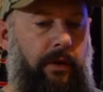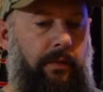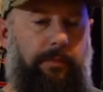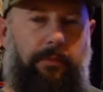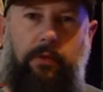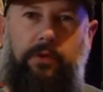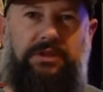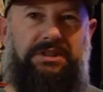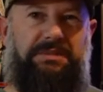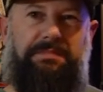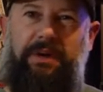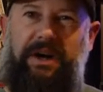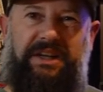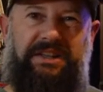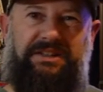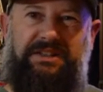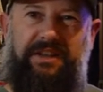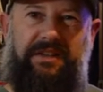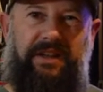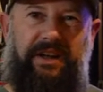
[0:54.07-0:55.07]
More
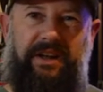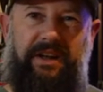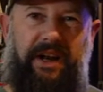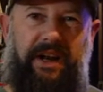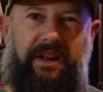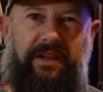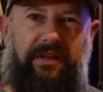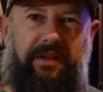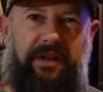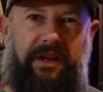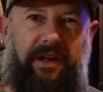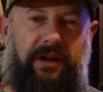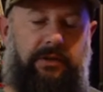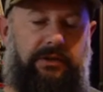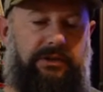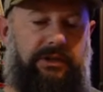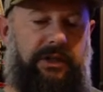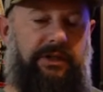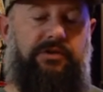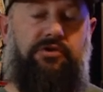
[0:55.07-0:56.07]
spicy than anything
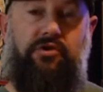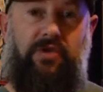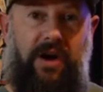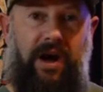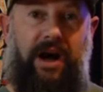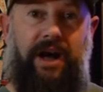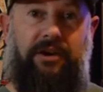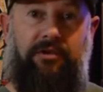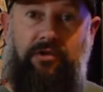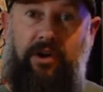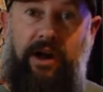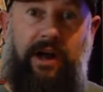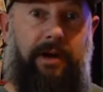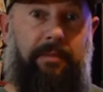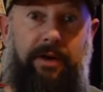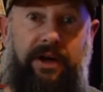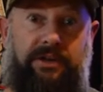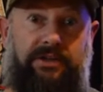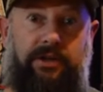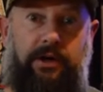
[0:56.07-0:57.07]
else, and dry, dry on
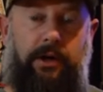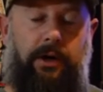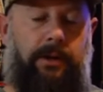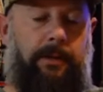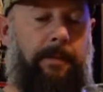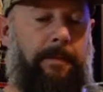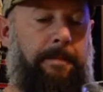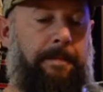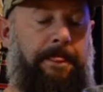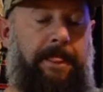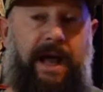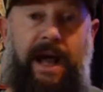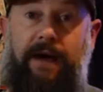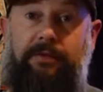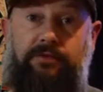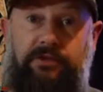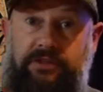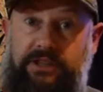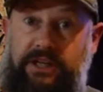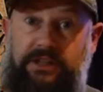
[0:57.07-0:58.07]
my tongue.
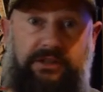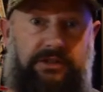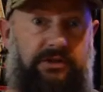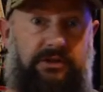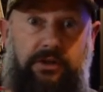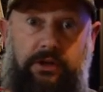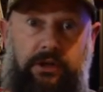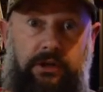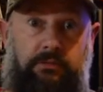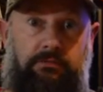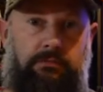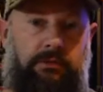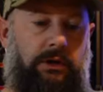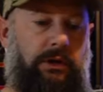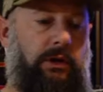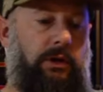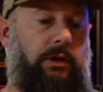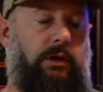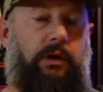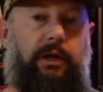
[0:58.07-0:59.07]
Aftertaste is good,
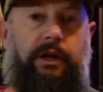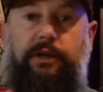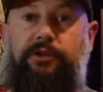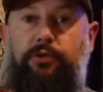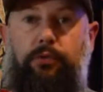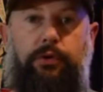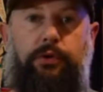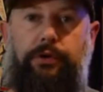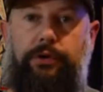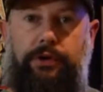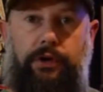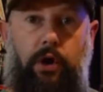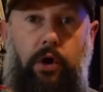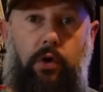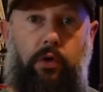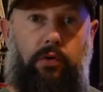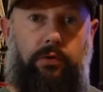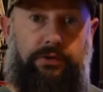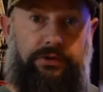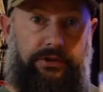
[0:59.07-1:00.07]
and it's really
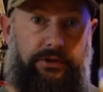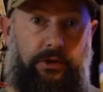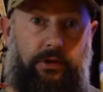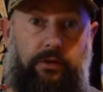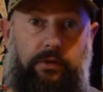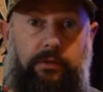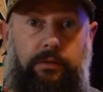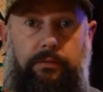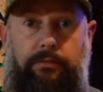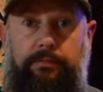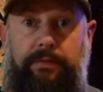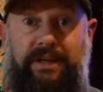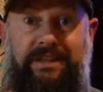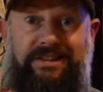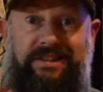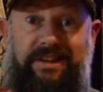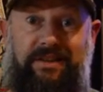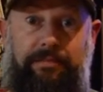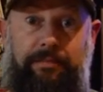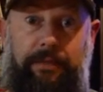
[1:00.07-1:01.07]
cold, so makes
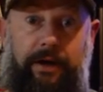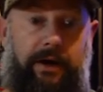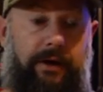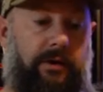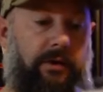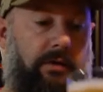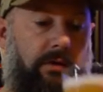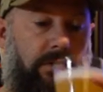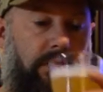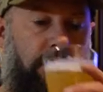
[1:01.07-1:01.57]
it even better.